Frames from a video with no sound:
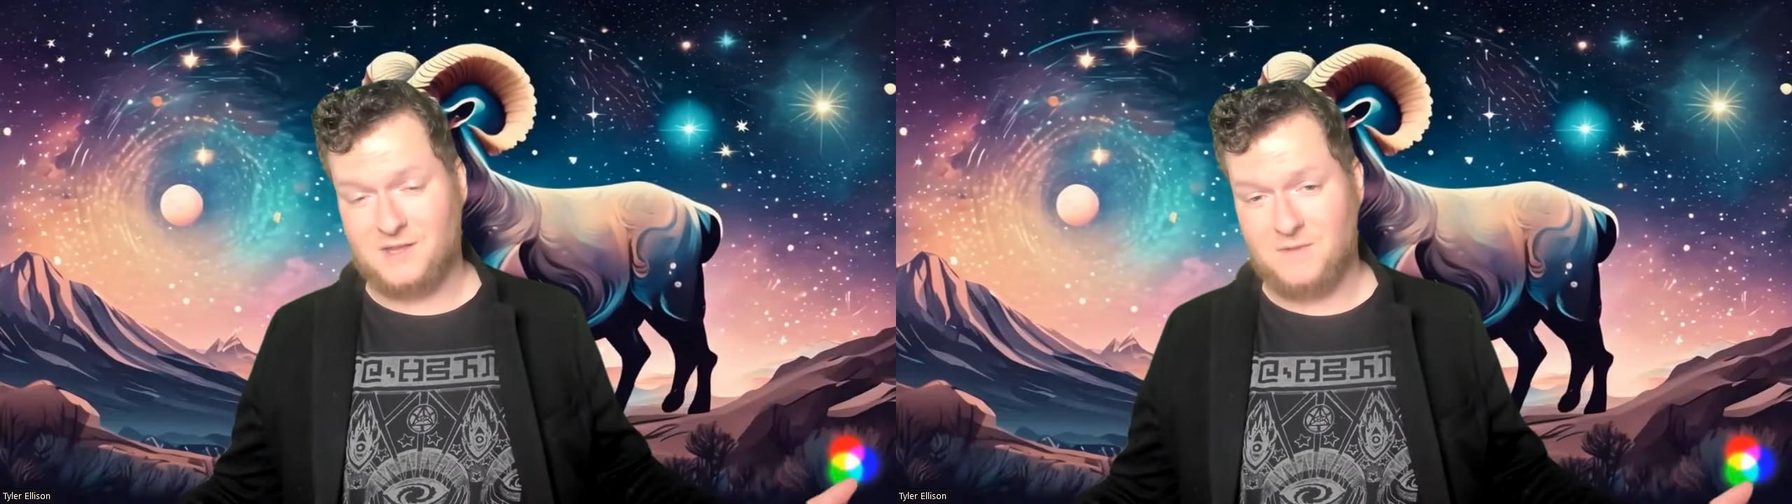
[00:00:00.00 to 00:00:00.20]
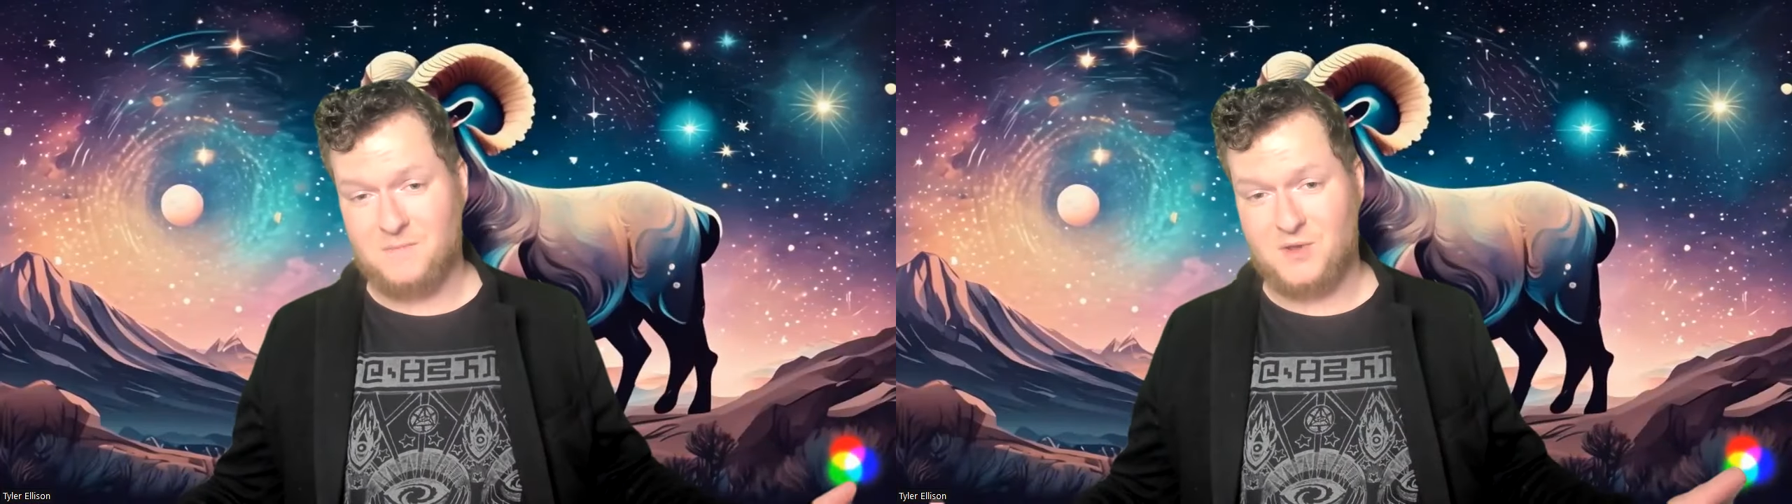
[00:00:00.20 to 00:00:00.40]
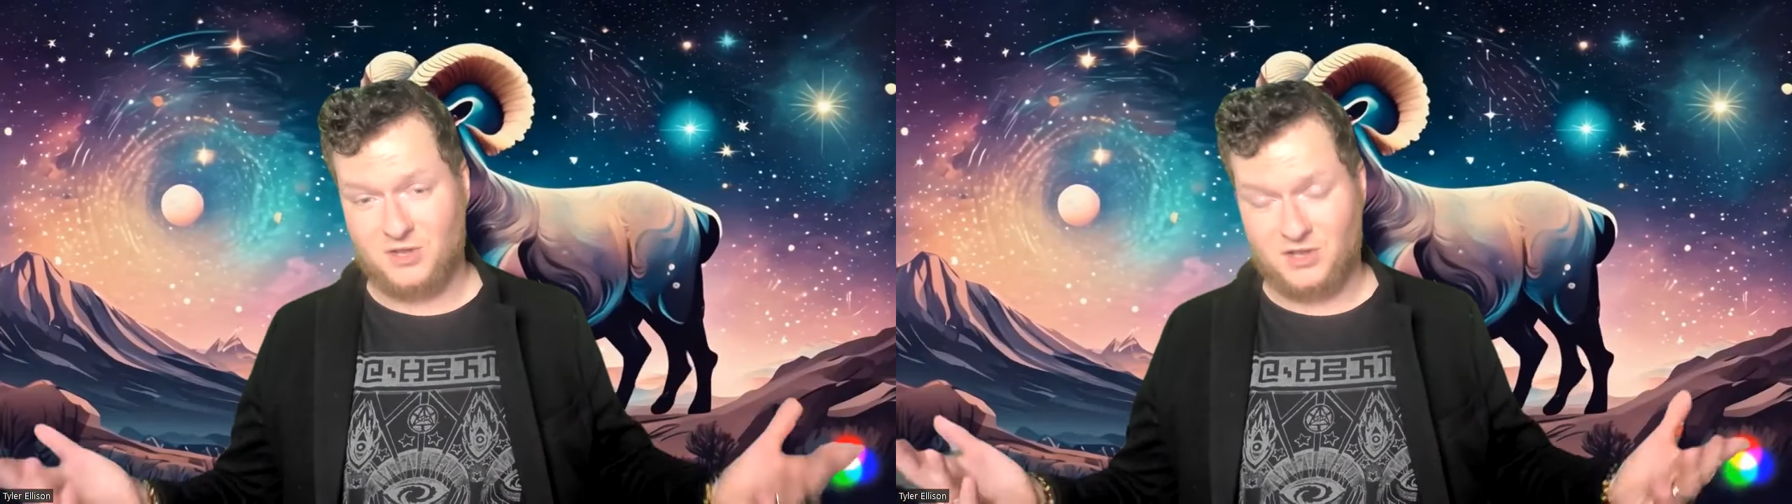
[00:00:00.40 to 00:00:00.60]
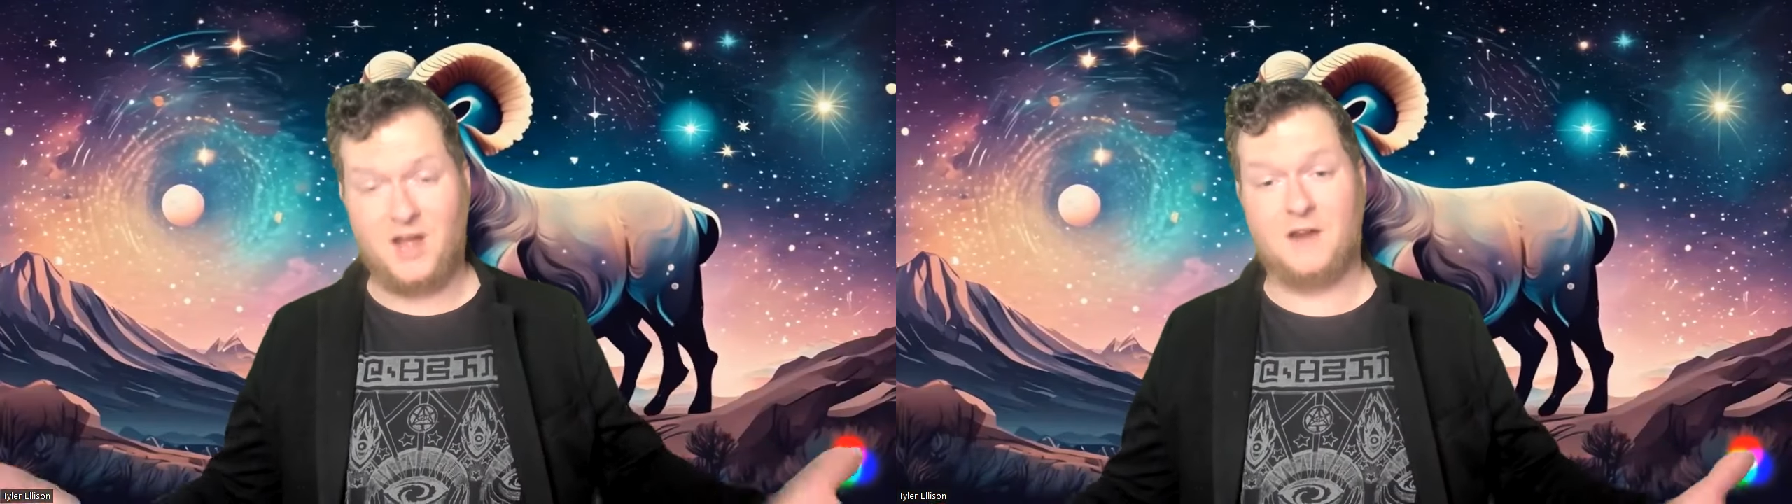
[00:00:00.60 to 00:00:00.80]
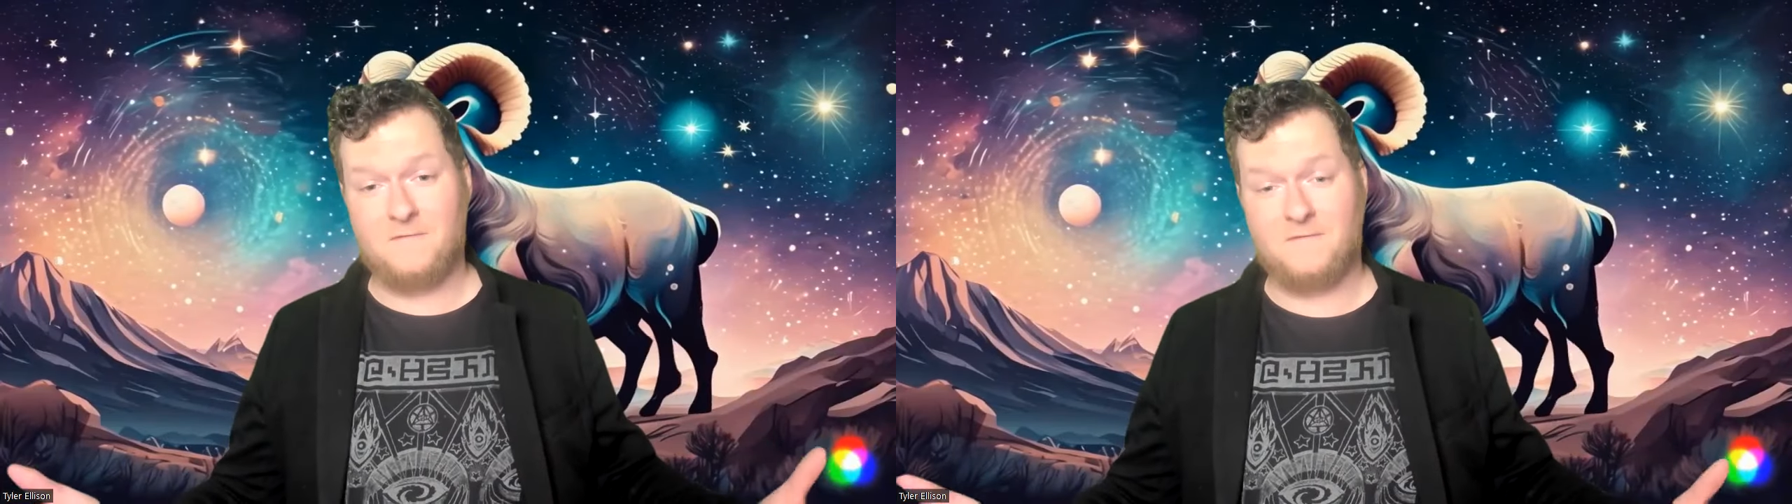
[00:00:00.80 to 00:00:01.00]
That might be a
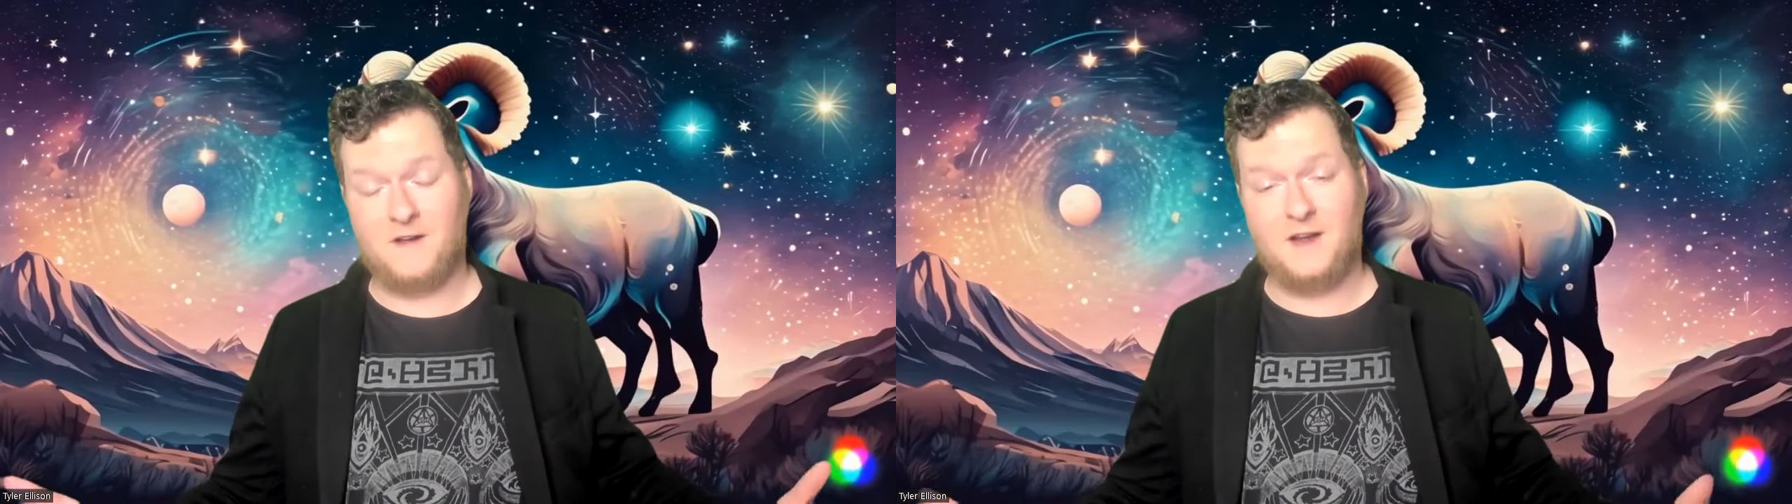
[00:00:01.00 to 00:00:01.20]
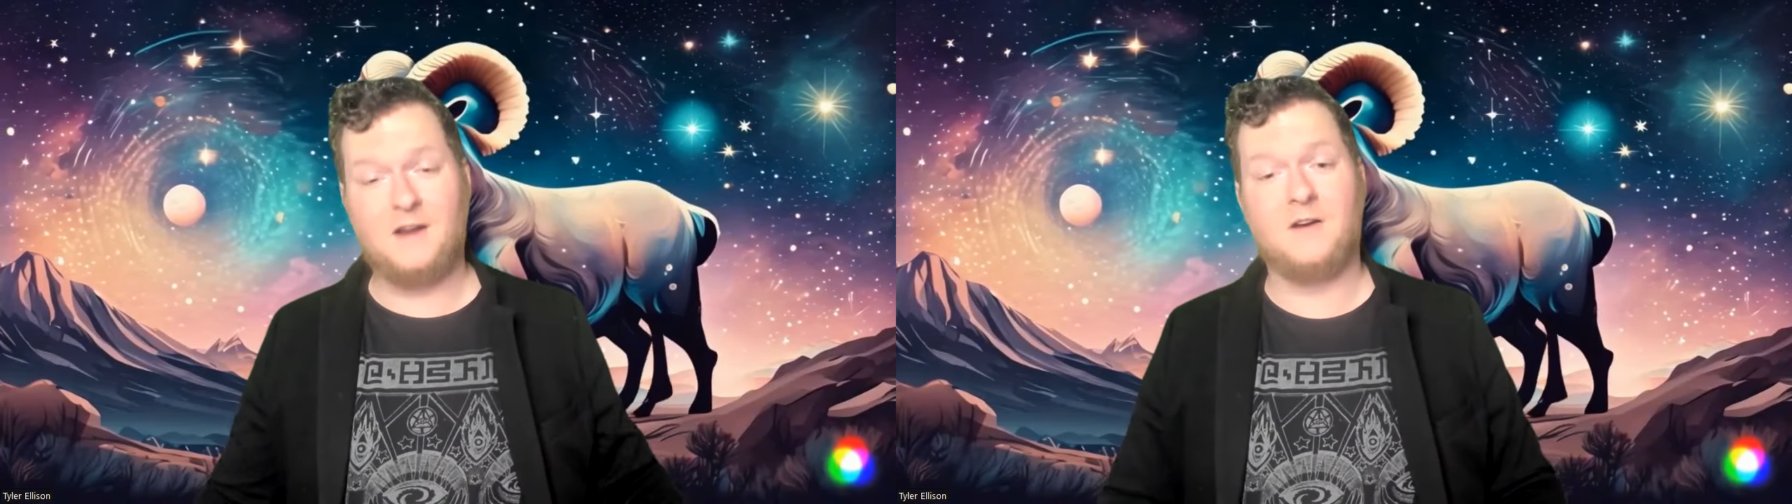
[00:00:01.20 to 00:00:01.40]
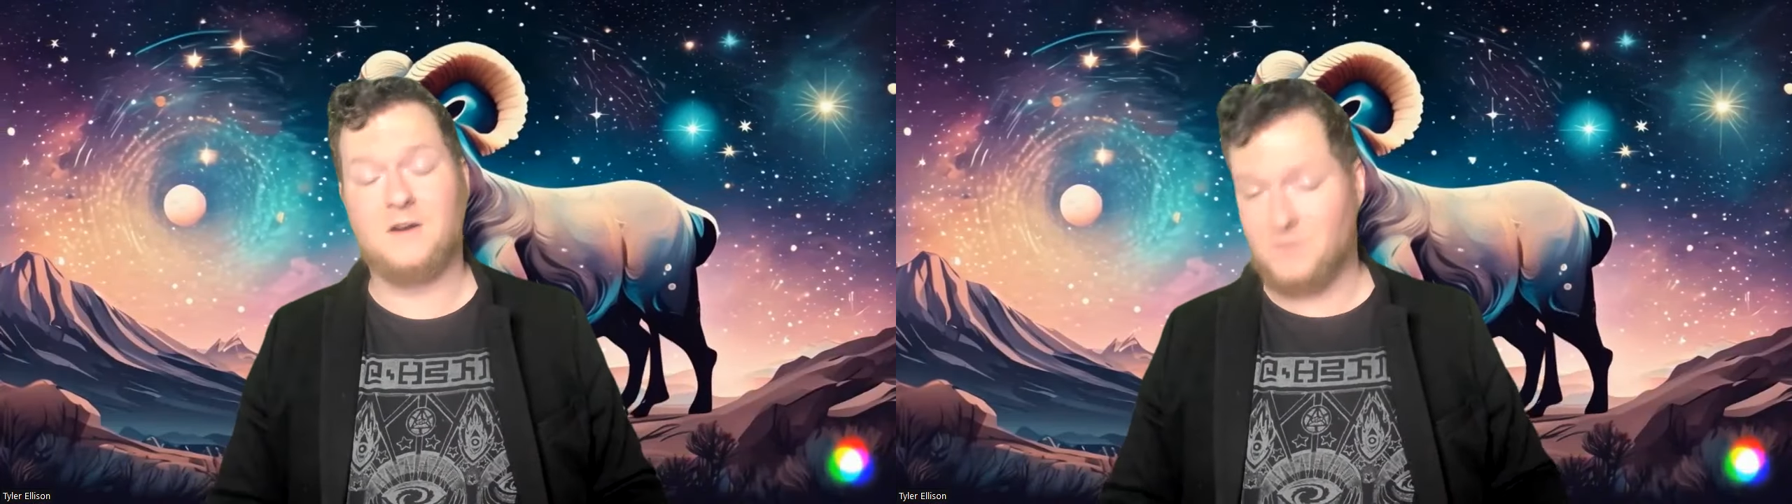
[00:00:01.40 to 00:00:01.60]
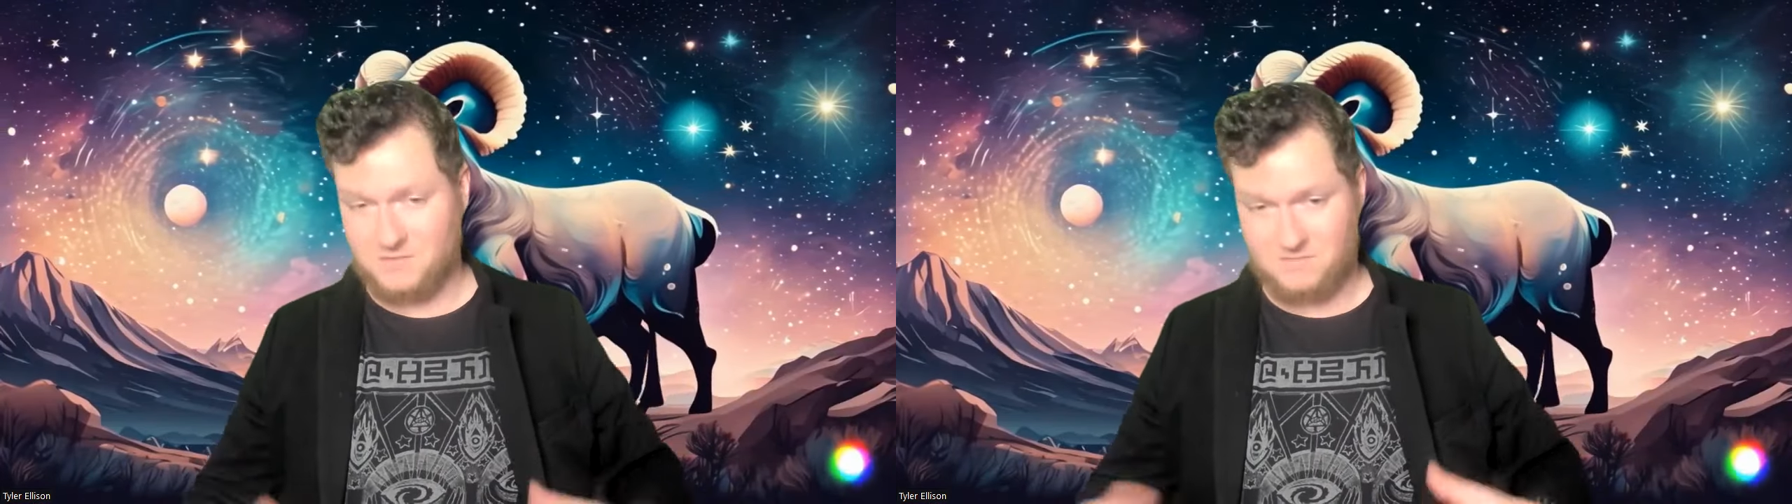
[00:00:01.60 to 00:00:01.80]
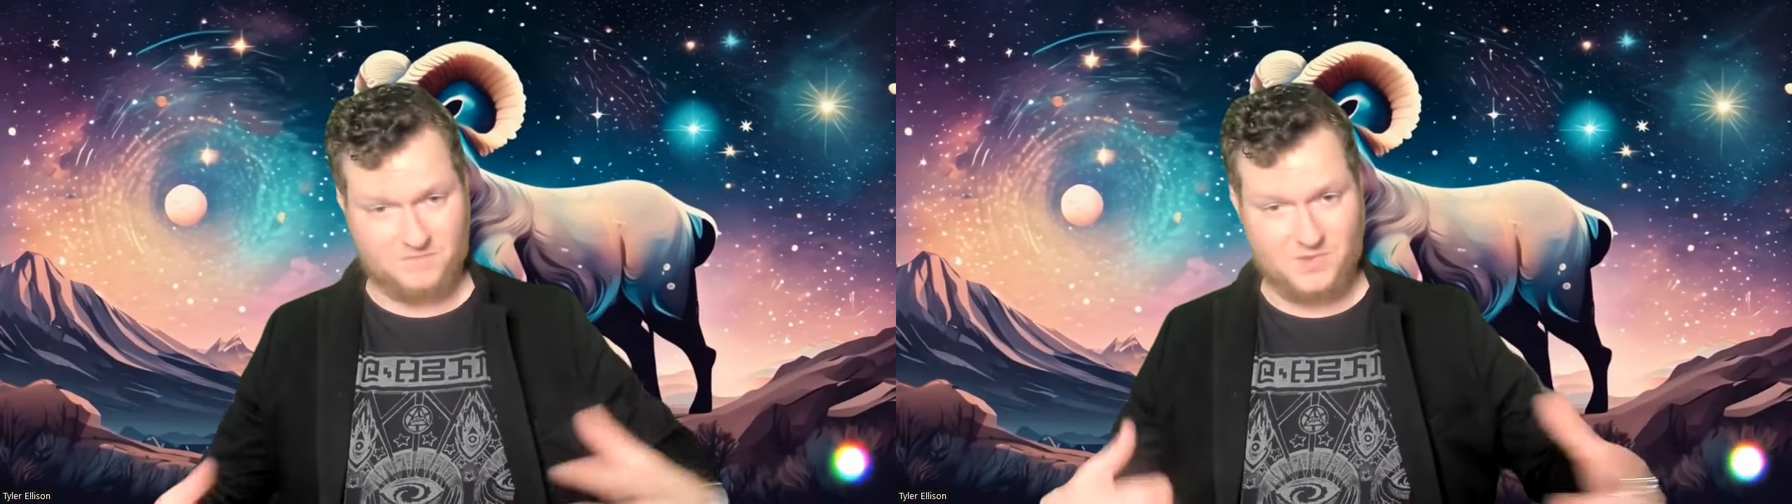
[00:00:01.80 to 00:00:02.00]
lot of fire, and we